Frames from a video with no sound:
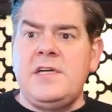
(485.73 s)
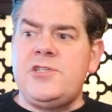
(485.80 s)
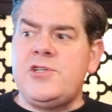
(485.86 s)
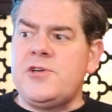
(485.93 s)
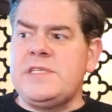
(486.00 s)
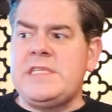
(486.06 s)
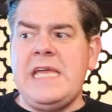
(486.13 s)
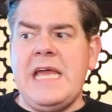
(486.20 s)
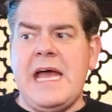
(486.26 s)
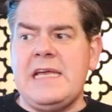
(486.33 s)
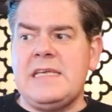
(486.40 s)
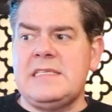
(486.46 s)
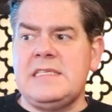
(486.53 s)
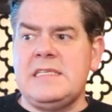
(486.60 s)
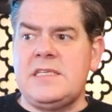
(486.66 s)
Jersey
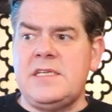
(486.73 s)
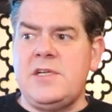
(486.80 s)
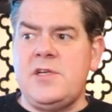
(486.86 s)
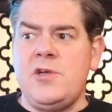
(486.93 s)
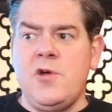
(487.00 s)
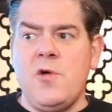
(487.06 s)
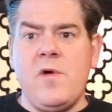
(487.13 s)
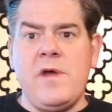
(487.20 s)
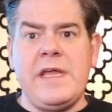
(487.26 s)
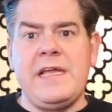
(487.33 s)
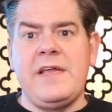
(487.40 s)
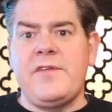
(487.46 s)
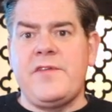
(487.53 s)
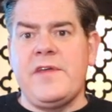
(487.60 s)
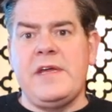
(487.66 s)
has this
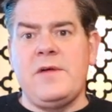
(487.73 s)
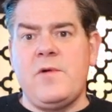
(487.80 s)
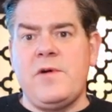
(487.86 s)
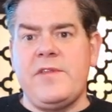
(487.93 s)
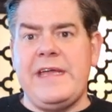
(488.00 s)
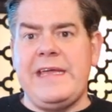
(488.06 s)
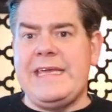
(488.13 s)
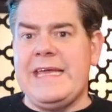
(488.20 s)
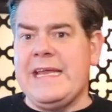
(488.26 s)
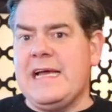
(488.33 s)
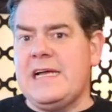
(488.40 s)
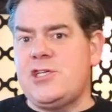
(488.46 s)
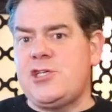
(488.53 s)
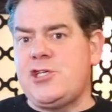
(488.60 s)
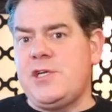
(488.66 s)
annoying thing where they
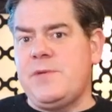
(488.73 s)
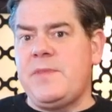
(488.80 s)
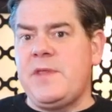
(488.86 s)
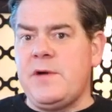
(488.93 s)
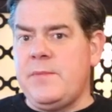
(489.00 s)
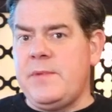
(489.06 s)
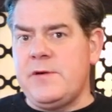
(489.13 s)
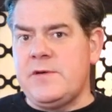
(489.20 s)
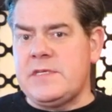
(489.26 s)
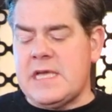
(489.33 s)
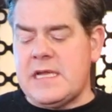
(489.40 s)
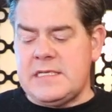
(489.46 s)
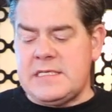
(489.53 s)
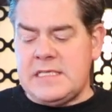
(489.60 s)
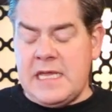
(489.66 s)
cannot ship their beers
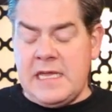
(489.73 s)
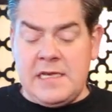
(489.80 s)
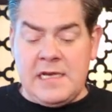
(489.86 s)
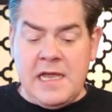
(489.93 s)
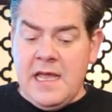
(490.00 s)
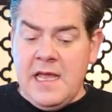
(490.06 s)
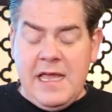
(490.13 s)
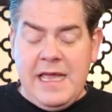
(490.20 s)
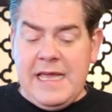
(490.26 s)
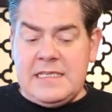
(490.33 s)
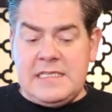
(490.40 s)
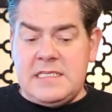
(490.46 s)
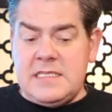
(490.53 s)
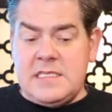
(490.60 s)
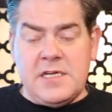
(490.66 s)
out of state.
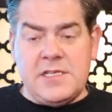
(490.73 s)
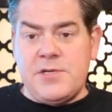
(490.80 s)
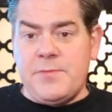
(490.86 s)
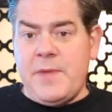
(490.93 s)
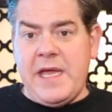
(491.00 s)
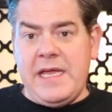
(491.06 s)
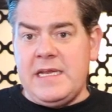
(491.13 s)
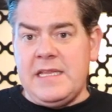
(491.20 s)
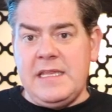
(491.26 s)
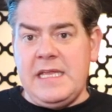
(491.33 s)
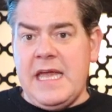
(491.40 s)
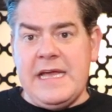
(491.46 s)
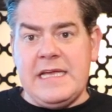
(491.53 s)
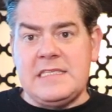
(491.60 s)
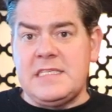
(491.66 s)
It's such a pain in
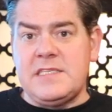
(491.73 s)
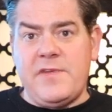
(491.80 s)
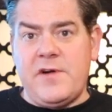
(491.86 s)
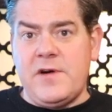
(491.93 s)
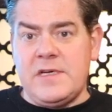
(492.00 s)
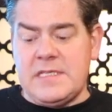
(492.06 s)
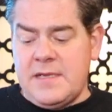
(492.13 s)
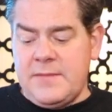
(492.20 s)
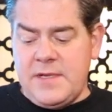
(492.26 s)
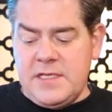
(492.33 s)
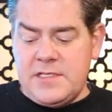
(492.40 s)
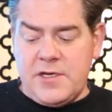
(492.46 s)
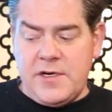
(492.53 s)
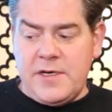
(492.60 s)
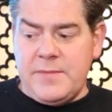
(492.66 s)
the ass as far as I'm
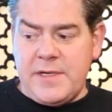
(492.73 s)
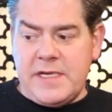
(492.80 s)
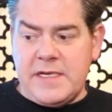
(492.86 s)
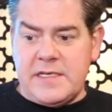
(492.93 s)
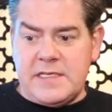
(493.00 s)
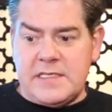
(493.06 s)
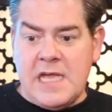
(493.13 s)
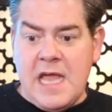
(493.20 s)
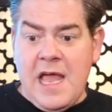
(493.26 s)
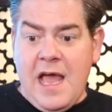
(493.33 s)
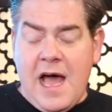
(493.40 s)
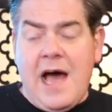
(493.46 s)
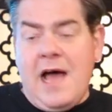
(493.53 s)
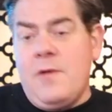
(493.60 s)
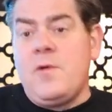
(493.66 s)
concerned, because
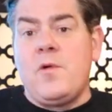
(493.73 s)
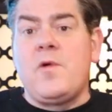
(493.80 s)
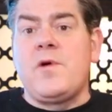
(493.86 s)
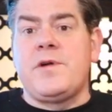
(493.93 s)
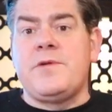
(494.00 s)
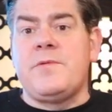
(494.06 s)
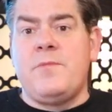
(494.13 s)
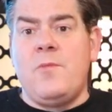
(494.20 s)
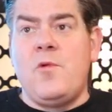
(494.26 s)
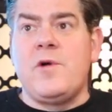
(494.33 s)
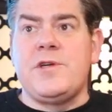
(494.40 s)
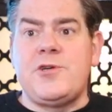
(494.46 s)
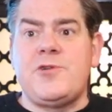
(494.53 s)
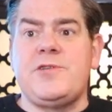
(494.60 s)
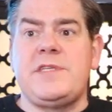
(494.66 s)
I would order more
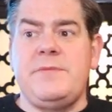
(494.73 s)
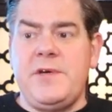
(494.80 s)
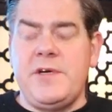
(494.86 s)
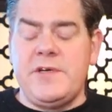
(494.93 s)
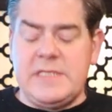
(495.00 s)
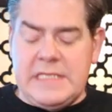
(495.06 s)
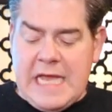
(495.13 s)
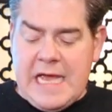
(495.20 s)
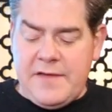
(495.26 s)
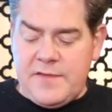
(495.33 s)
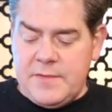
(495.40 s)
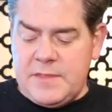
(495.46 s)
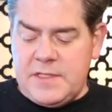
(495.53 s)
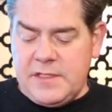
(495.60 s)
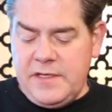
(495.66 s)
Jersey beers and have
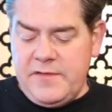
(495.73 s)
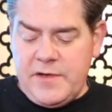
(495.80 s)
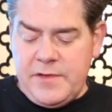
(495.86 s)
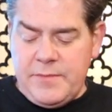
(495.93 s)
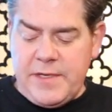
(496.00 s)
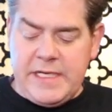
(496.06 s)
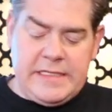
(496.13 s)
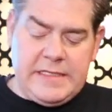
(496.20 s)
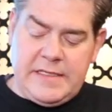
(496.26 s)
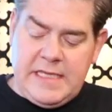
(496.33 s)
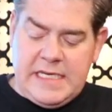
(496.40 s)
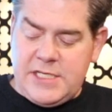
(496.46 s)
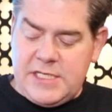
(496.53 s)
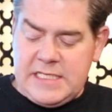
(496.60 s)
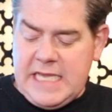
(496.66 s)
them delivered, but
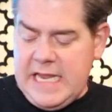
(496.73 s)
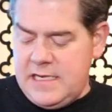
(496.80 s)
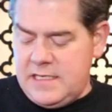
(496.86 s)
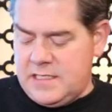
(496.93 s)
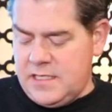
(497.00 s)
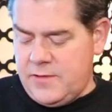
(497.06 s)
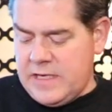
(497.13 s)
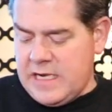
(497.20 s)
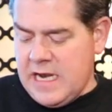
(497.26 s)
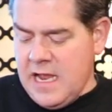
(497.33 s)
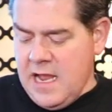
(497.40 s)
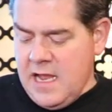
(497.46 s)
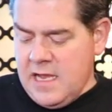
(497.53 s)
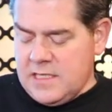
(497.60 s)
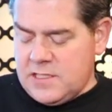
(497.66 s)
they just can't do it.
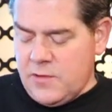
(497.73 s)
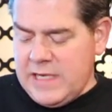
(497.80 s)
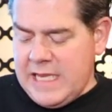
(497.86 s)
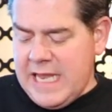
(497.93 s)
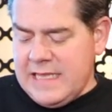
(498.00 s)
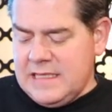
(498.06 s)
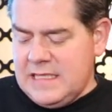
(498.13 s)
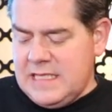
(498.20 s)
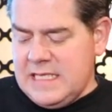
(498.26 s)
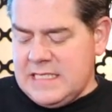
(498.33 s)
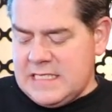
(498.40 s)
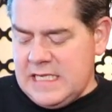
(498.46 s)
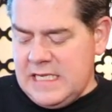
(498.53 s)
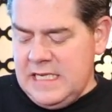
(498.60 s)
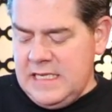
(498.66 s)
So again,
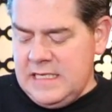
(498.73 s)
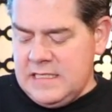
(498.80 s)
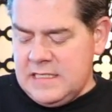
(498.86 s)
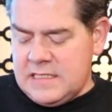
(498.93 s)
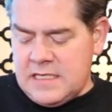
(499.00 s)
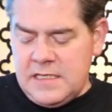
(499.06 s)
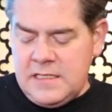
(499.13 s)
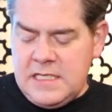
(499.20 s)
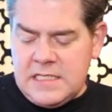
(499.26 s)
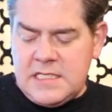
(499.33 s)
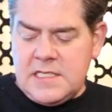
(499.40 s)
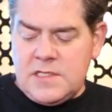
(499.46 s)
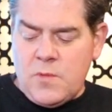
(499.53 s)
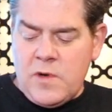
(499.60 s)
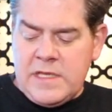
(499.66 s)
this
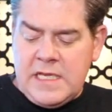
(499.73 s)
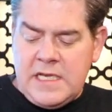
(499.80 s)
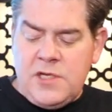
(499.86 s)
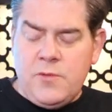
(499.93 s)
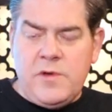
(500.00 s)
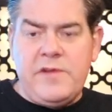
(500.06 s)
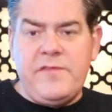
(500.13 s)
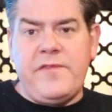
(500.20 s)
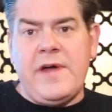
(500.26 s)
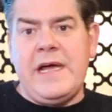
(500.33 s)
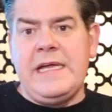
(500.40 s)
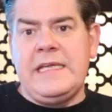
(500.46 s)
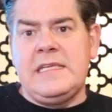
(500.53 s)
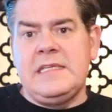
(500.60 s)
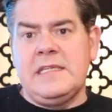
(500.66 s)
is one that you would
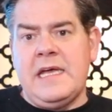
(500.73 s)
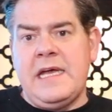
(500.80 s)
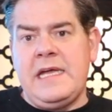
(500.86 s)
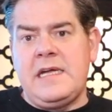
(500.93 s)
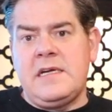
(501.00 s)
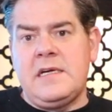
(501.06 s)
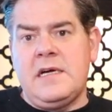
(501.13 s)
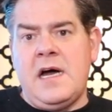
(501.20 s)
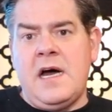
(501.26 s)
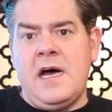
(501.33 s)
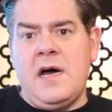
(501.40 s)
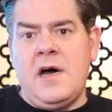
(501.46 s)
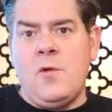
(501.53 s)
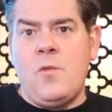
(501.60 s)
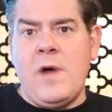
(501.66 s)
find in like
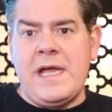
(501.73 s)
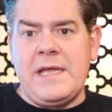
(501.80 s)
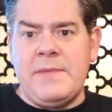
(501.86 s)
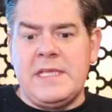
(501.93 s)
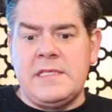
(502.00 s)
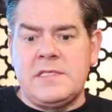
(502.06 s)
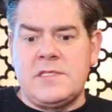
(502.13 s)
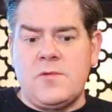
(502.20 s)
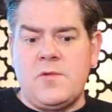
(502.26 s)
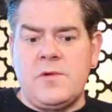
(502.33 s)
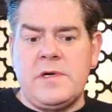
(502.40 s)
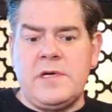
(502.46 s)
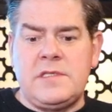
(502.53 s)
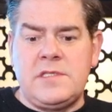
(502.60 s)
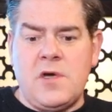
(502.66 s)
a Wegmans
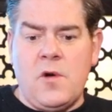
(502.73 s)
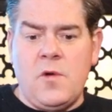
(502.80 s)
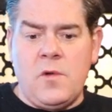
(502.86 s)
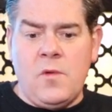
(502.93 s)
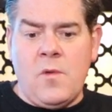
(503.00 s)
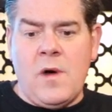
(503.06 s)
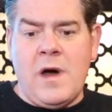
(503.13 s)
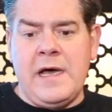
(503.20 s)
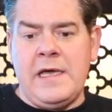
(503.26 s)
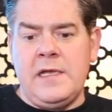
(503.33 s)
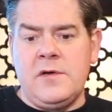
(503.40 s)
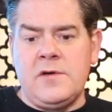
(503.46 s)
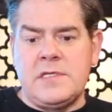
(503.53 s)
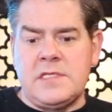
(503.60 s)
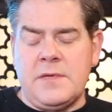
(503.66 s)
or a Total
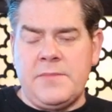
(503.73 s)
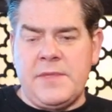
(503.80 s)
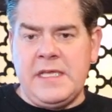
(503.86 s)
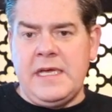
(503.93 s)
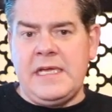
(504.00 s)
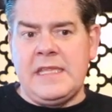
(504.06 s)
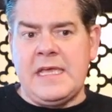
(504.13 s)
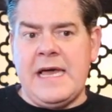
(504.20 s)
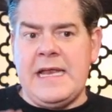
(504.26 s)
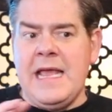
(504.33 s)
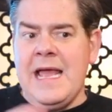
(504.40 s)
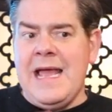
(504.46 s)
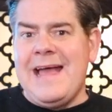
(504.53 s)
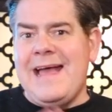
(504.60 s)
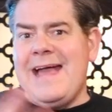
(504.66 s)
Wine or something like that
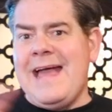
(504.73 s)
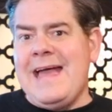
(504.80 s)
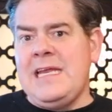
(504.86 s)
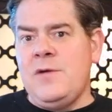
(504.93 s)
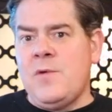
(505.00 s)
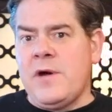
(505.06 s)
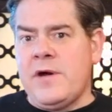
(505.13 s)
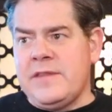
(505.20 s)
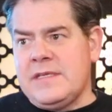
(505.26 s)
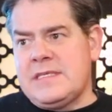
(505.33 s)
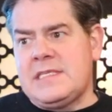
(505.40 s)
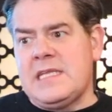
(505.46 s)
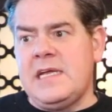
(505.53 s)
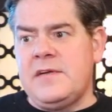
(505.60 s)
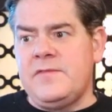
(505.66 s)
anywhere in the
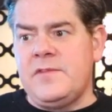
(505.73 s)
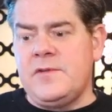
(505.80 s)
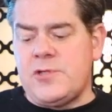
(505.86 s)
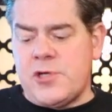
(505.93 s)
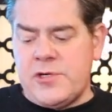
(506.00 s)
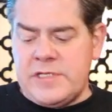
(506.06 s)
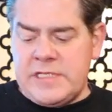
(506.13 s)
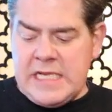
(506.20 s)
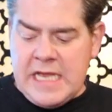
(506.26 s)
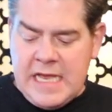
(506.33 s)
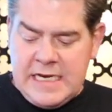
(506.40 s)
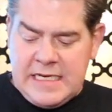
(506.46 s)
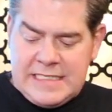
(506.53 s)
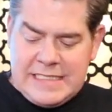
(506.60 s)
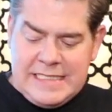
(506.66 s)
state of New Jersey,
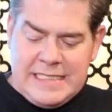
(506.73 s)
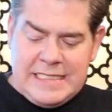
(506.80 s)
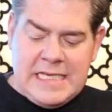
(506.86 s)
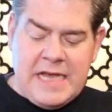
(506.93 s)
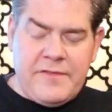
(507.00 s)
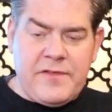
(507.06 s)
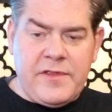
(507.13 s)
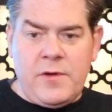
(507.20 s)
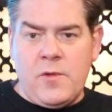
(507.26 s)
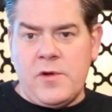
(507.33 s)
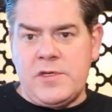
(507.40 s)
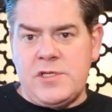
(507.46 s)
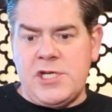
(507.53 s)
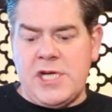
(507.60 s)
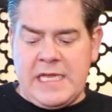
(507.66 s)
and it's definitely
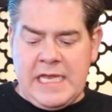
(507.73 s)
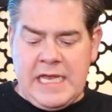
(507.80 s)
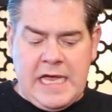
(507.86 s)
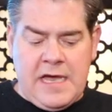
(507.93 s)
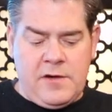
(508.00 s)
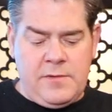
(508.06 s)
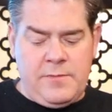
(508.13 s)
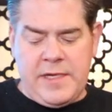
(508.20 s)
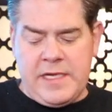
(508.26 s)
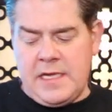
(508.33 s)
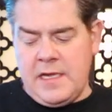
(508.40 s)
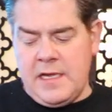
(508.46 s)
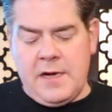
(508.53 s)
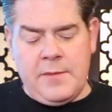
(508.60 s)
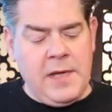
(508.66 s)
worth checking out and
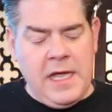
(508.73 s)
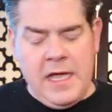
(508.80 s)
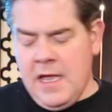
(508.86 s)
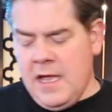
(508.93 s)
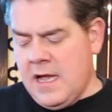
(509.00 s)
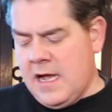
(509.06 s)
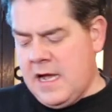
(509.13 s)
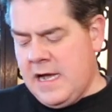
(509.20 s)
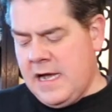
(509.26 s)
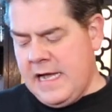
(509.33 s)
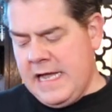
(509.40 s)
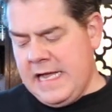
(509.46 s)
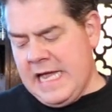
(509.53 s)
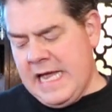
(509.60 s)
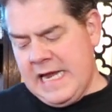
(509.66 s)
picking up.
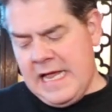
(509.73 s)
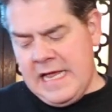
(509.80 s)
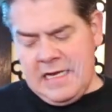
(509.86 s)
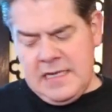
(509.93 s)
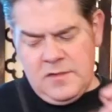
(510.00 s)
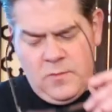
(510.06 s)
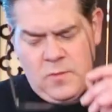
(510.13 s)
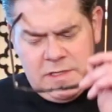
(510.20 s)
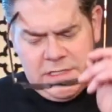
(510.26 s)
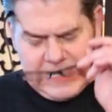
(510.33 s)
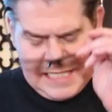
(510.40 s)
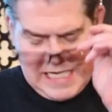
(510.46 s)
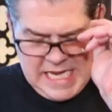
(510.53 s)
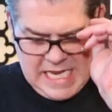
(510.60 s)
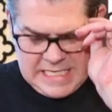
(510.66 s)
Again, and what does
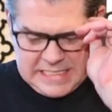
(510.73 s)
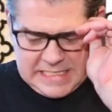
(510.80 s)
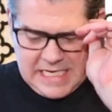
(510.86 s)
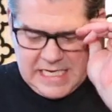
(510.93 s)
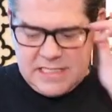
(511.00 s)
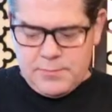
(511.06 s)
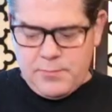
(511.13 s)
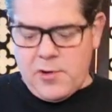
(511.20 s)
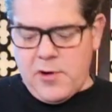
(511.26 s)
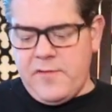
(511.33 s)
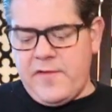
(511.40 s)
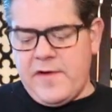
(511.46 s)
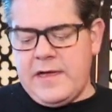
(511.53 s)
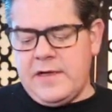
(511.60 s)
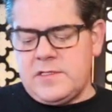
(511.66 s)
the can says?
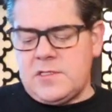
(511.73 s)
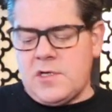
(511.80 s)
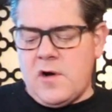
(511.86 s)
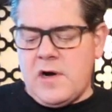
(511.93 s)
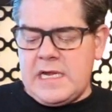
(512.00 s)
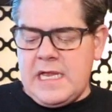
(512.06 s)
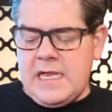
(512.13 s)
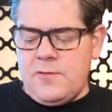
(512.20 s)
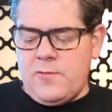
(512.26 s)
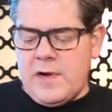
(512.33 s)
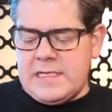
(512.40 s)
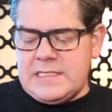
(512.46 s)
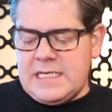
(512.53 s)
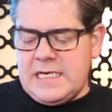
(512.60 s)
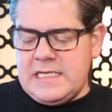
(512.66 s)
Profile, dark and
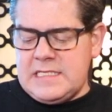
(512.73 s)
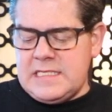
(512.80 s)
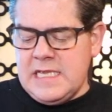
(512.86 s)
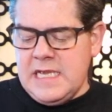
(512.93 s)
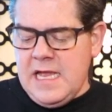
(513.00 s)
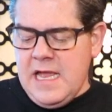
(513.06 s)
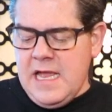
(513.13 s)
resinous.